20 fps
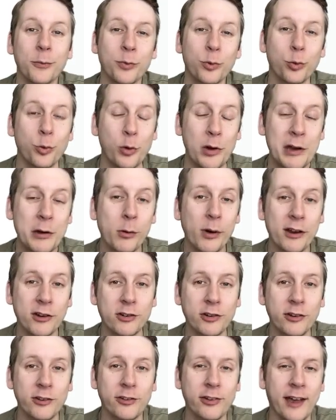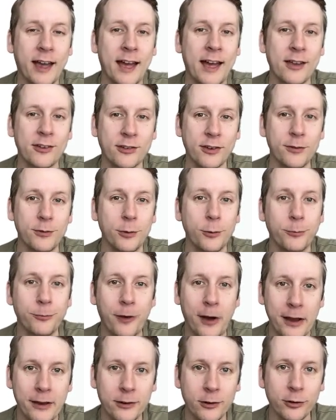3 questions to ask if you
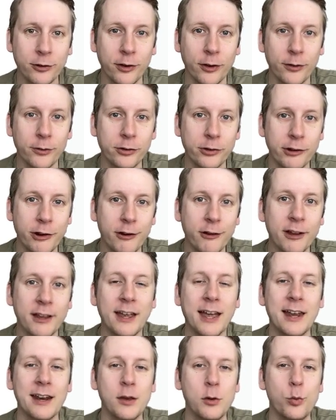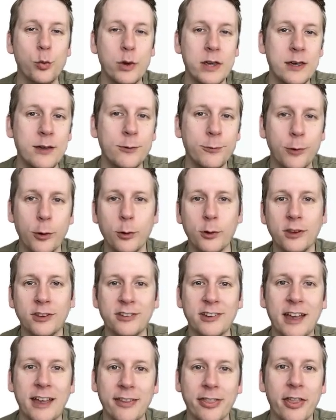find yourself staring at a we-focused
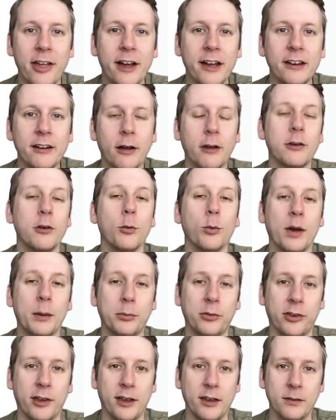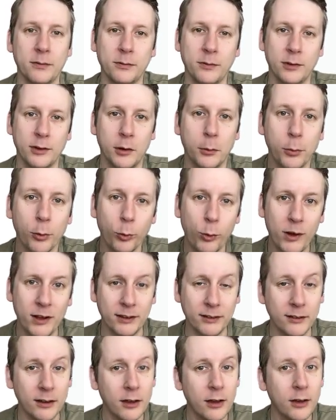headline on your website. Number 1,
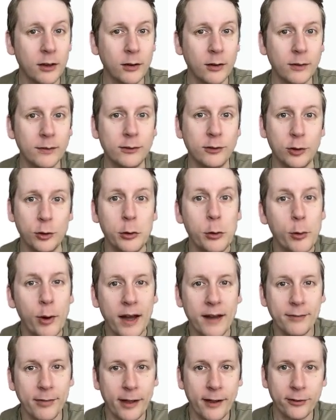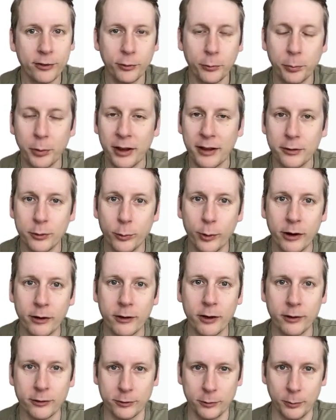do you have lots of brand-aware
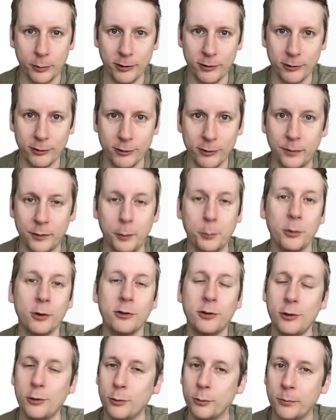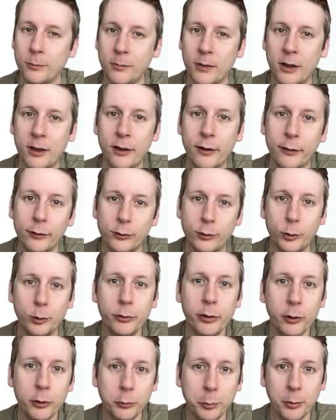customers? Number 2, do
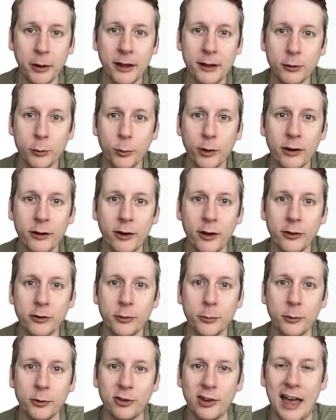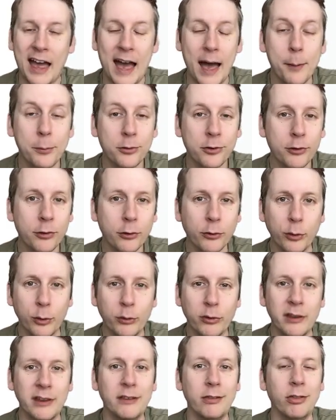those brand-aware customers
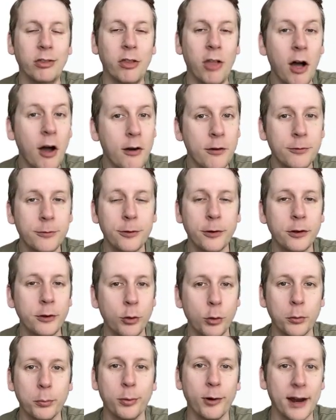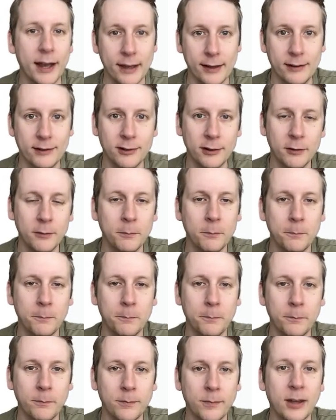absolutely love your brand?
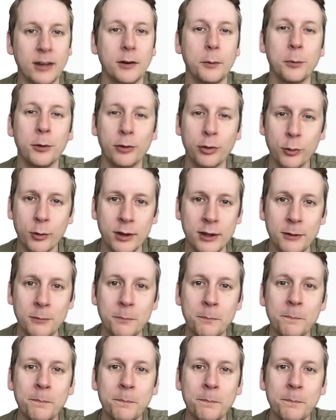And number 3,